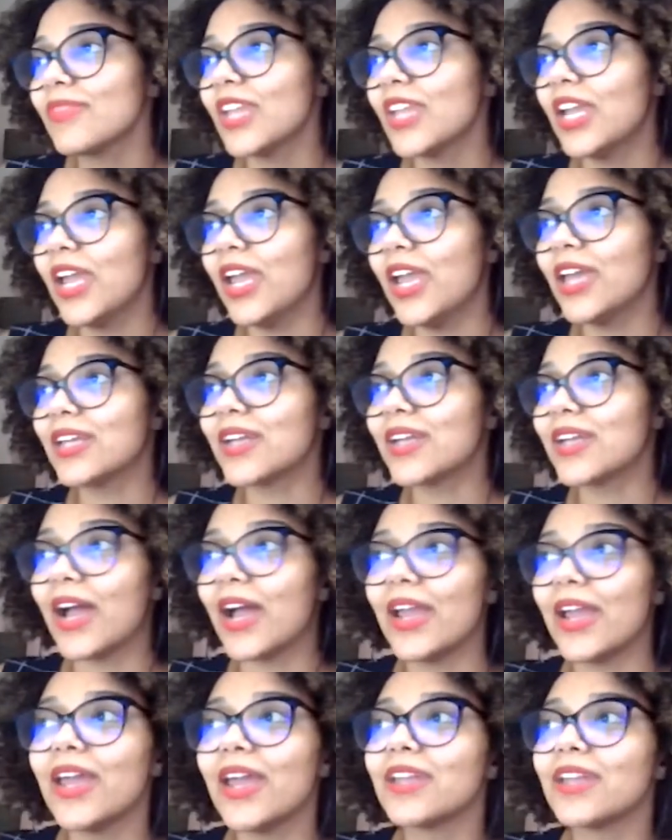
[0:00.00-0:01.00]
And I
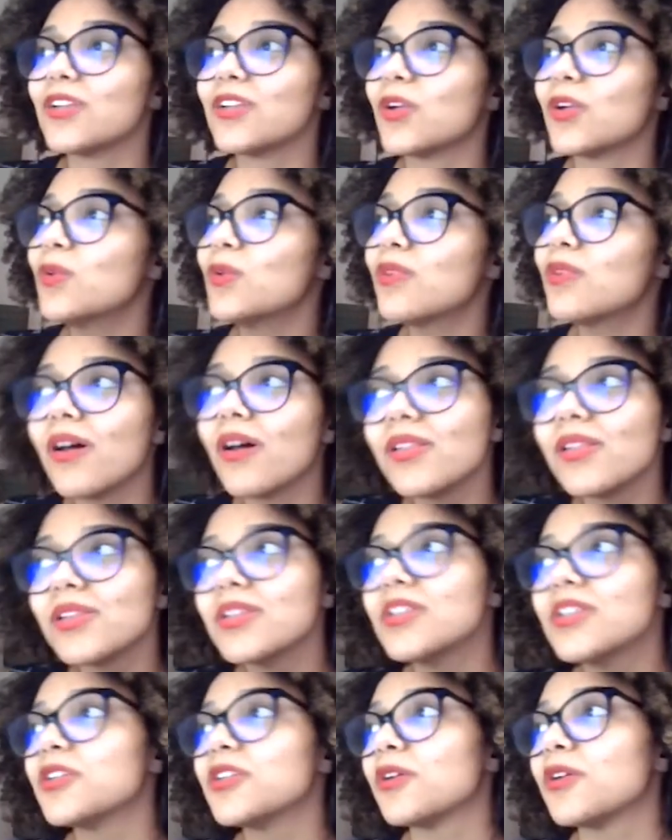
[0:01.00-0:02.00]
had no
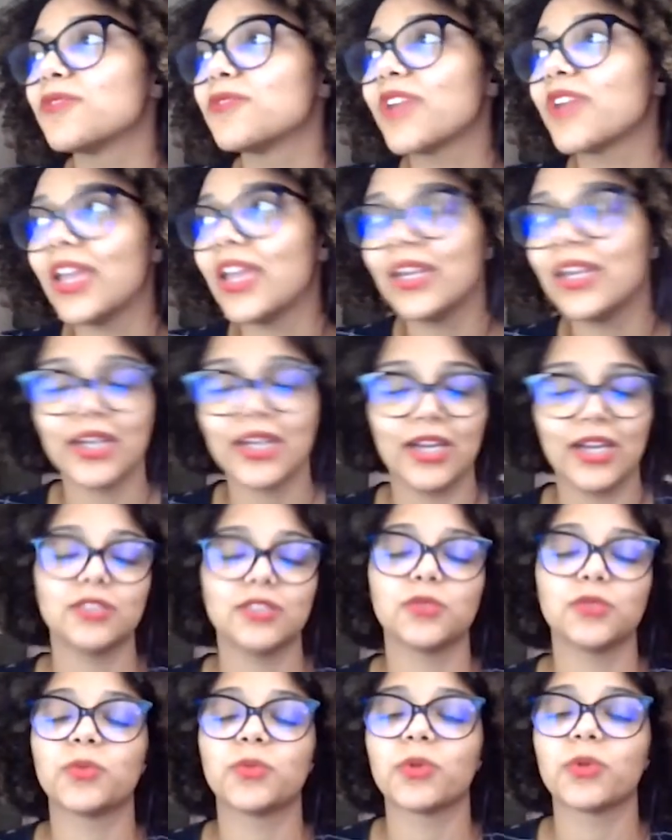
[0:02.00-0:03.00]
knowledge of any kind
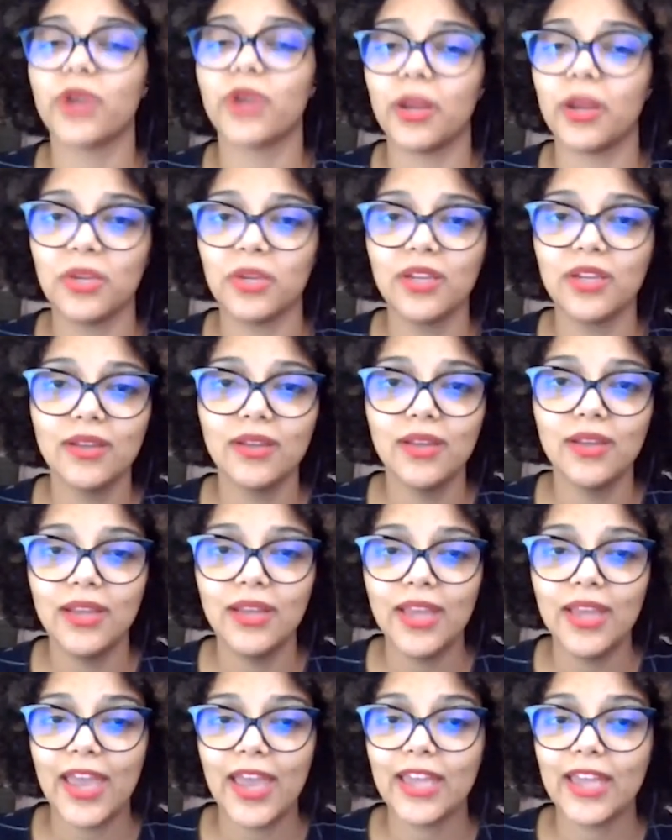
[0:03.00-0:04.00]
of programming.
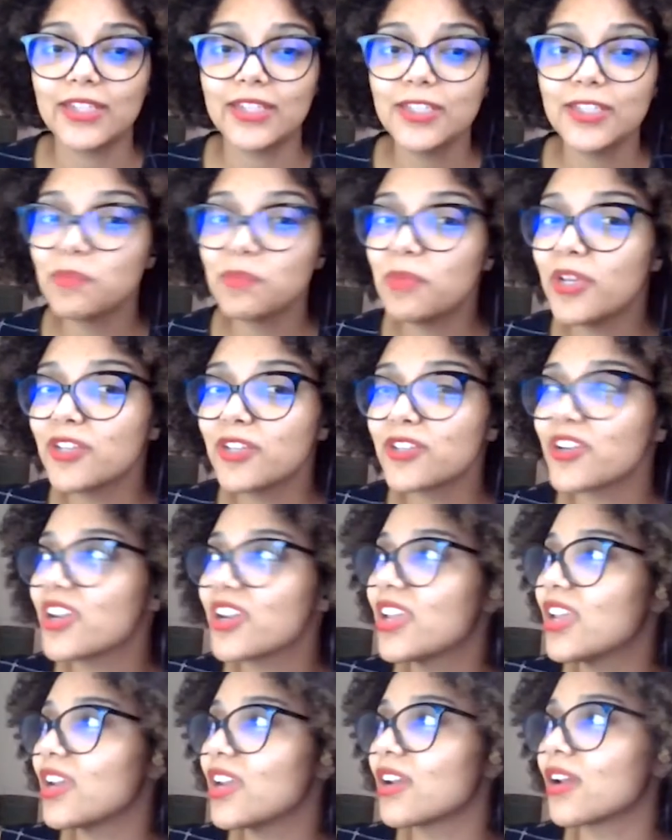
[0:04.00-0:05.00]
And this picture
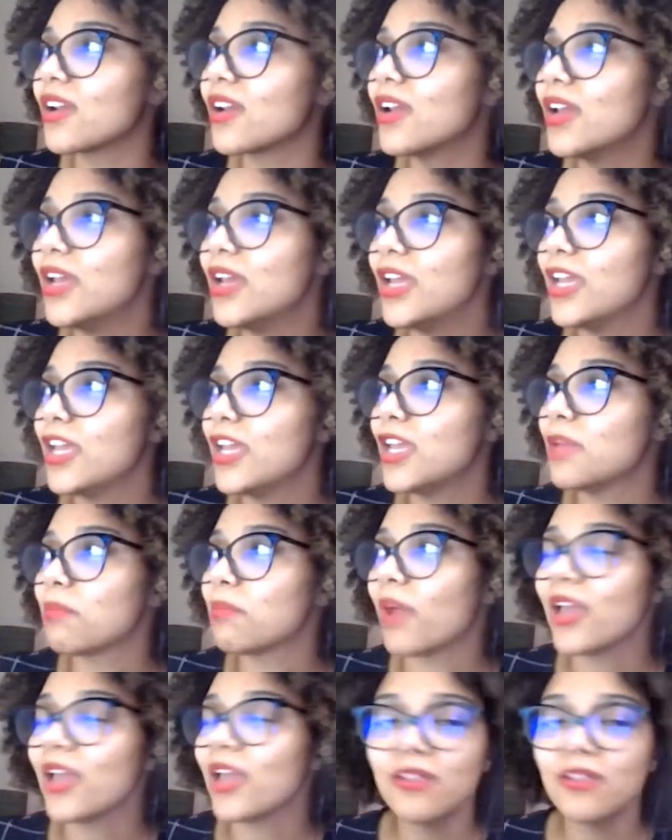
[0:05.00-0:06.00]
here, it
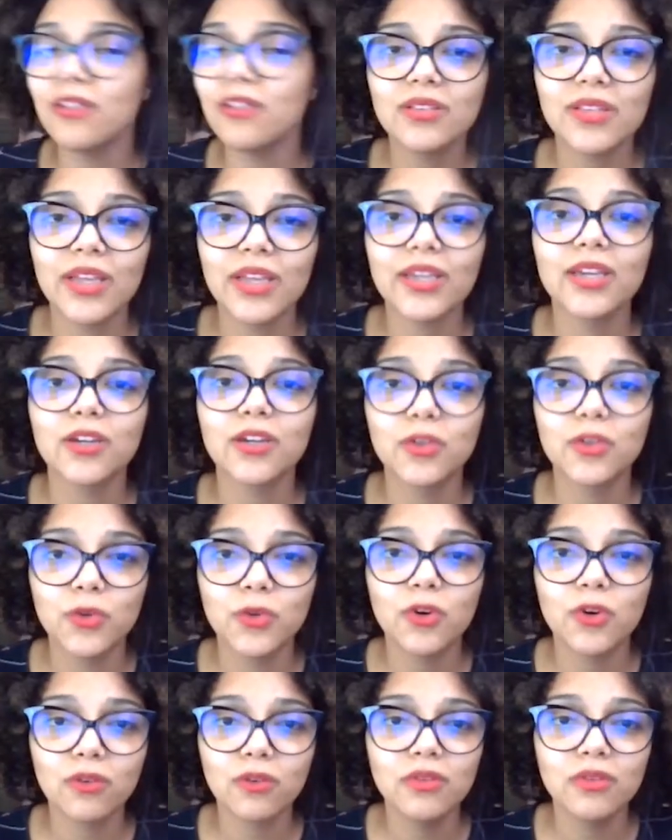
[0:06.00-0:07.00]
might look like a
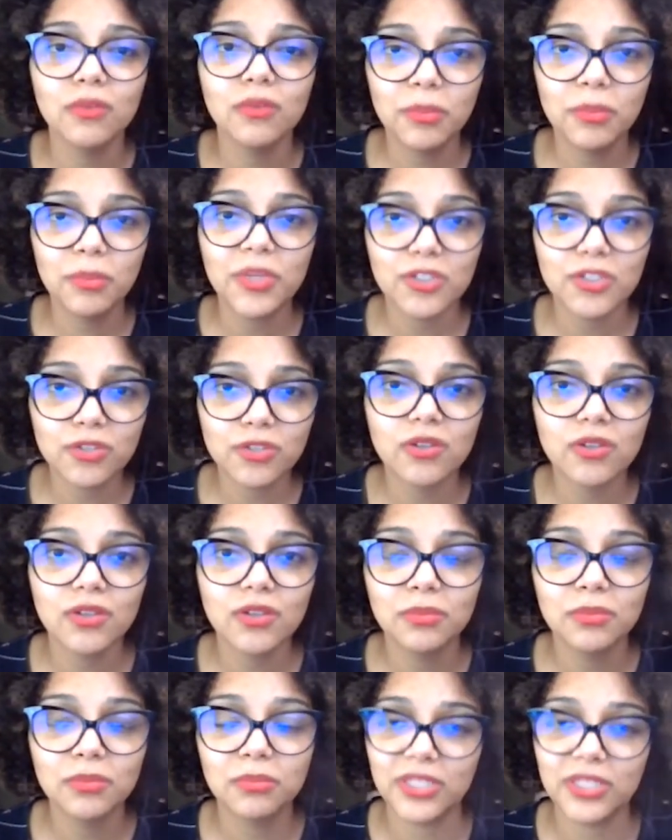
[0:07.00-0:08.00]
Google picture,
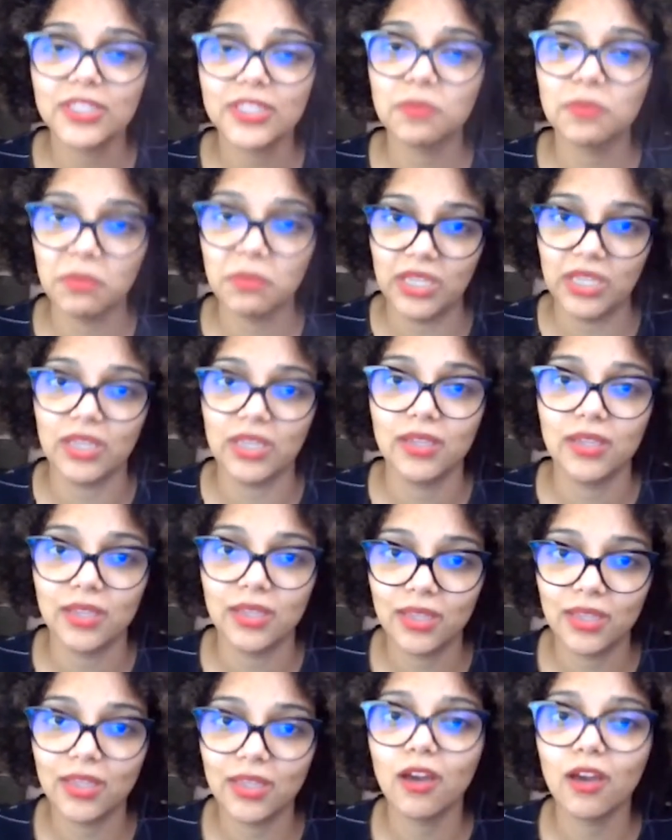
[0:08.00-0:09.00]
but it's me
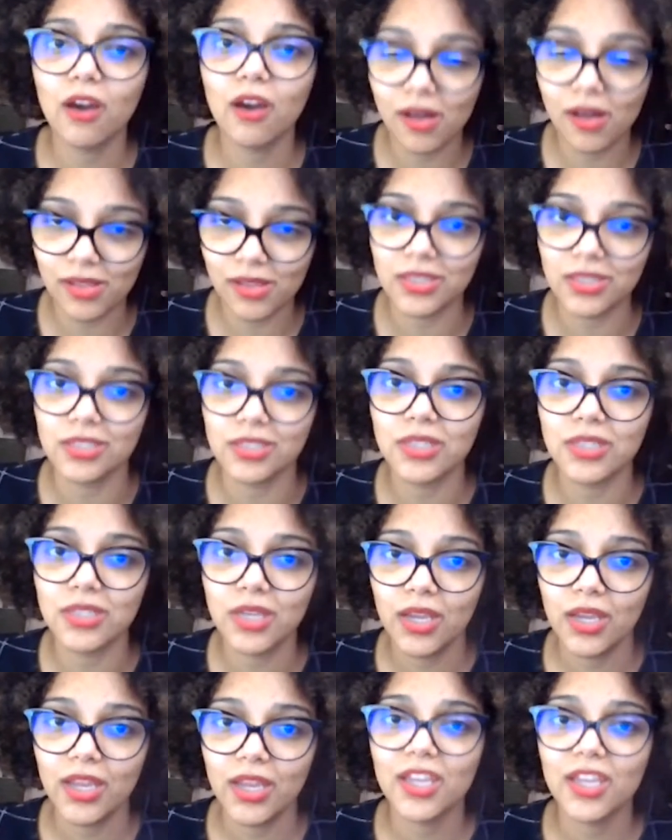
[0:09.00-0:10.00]
in college,
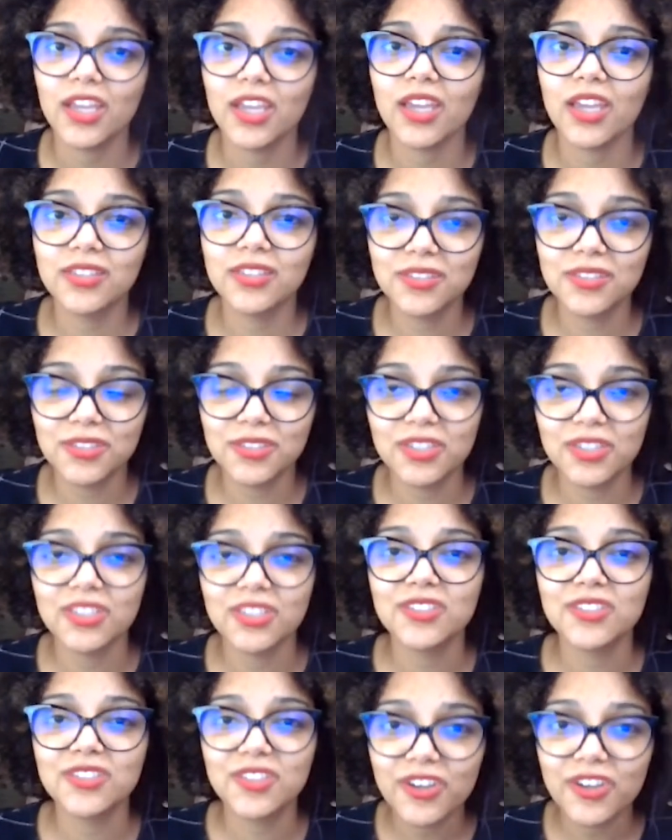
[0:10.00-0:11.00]

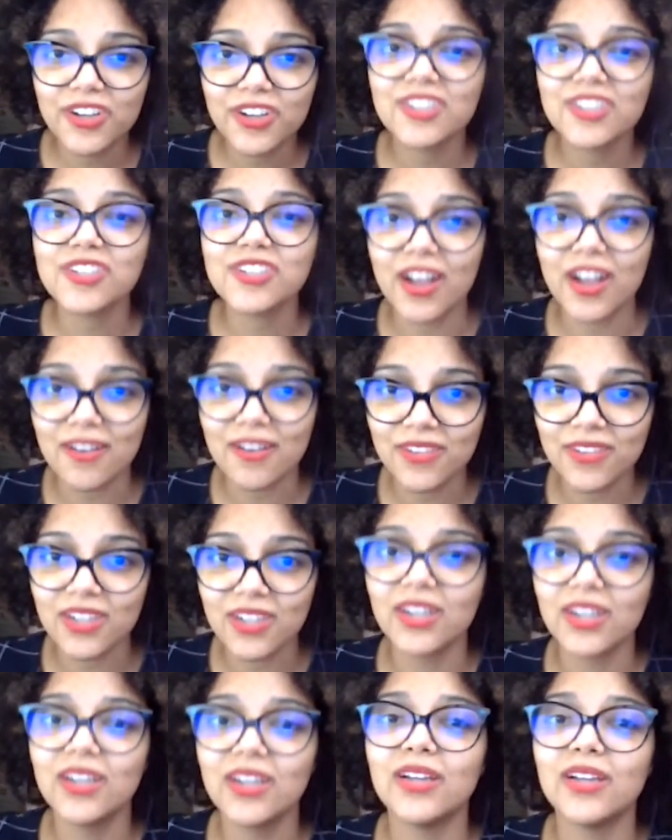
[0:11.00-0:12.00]
studying
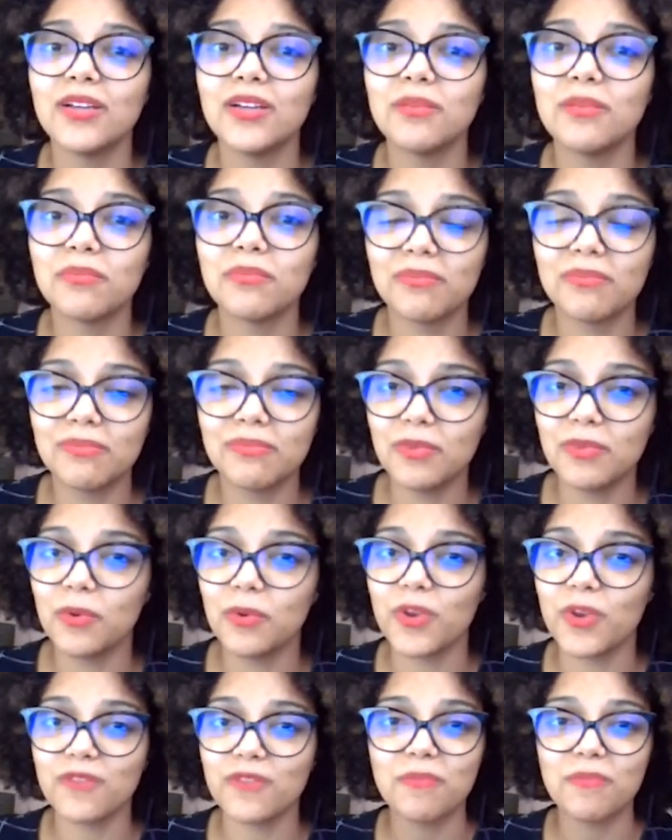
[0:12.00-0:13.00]
Java
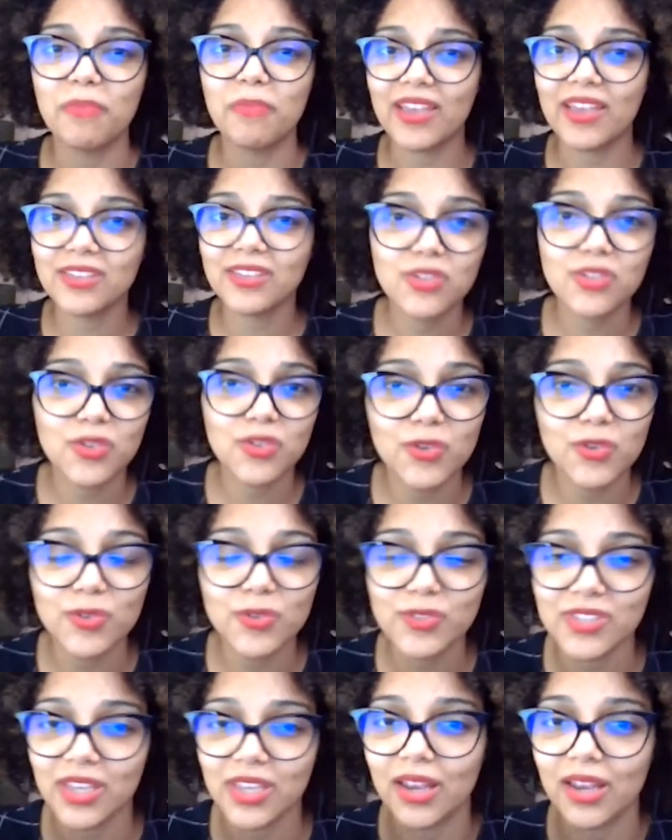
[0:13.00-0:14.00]
with
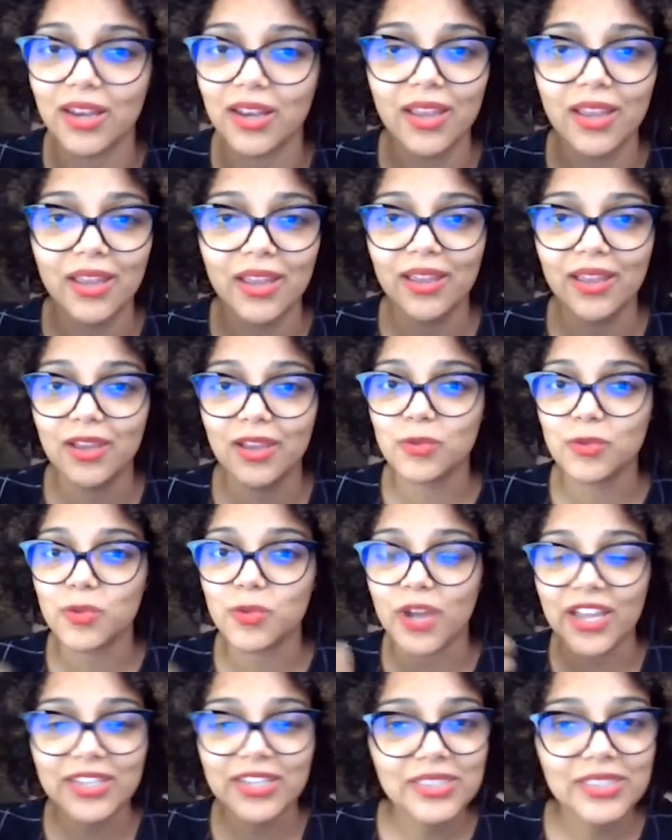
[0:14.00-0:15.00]
pencils and
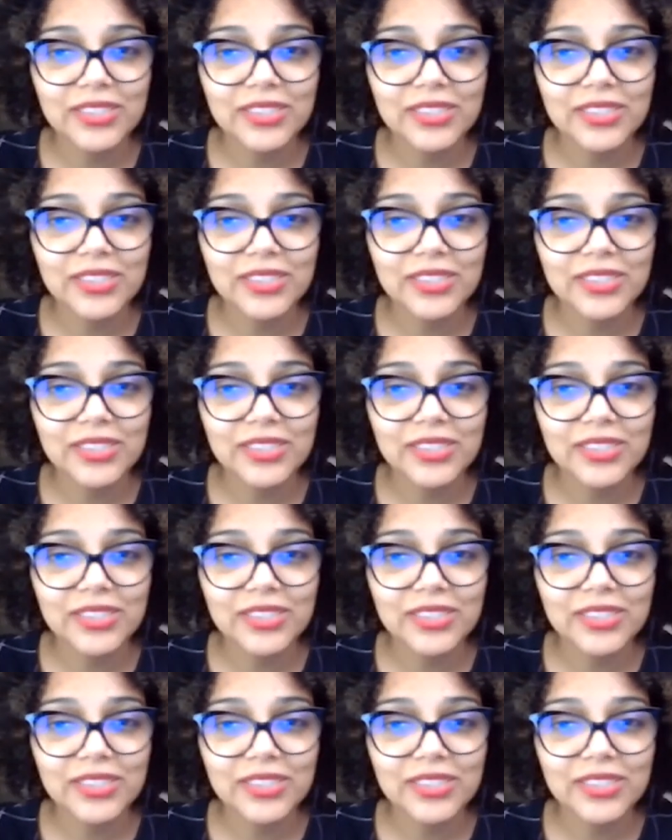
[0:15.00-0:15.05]
writing